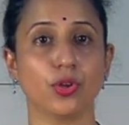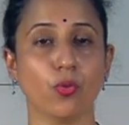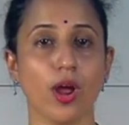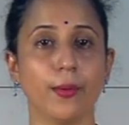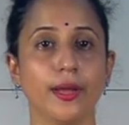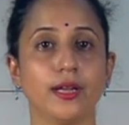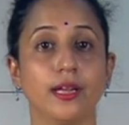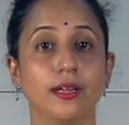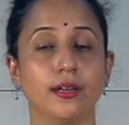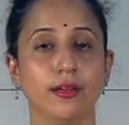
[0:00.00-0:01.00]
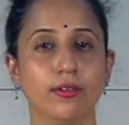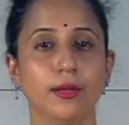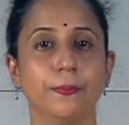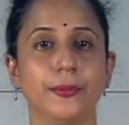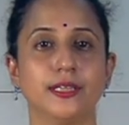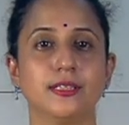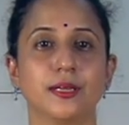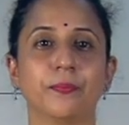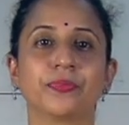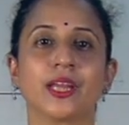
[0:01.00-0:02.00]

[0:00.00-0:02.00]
requirement and their development.